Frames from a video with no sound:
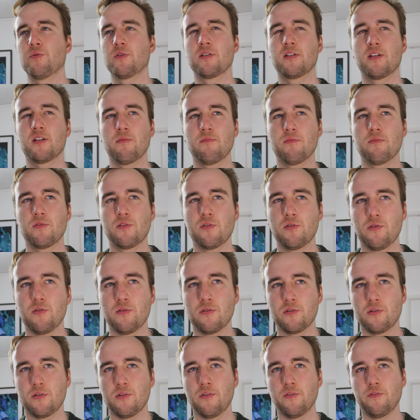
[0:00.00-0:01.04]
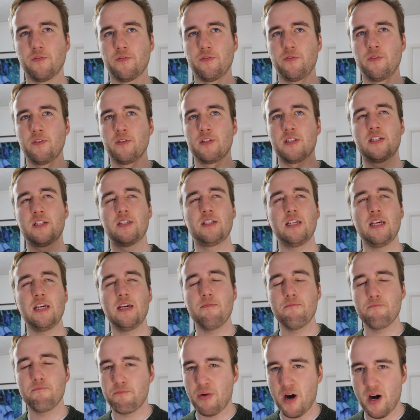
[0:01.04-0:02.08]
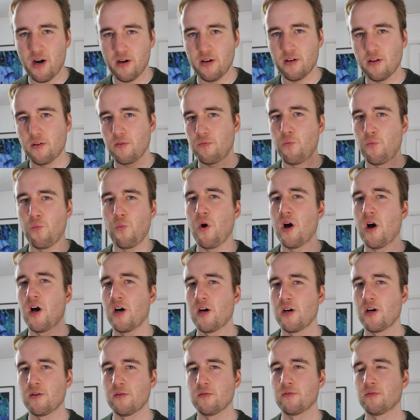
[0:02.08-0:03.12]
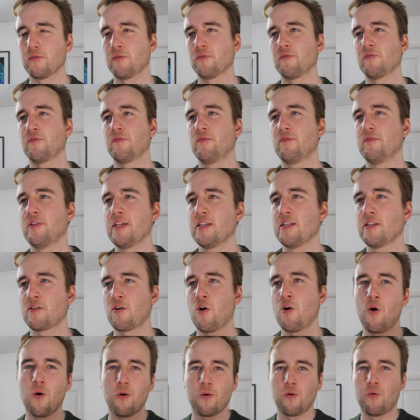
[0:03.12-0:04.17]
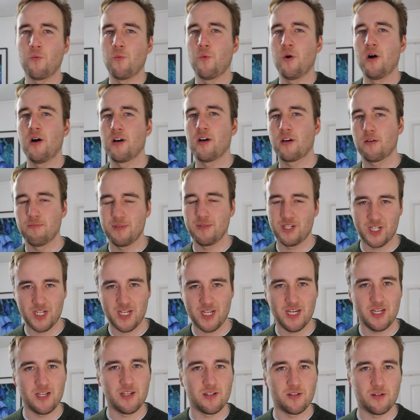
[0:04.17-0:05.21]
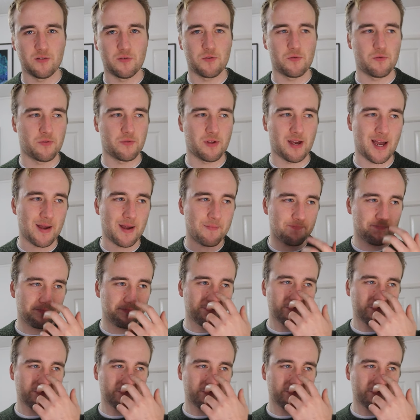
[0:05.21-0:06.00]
was some sort of steampunk world of these cogwork machines and all that.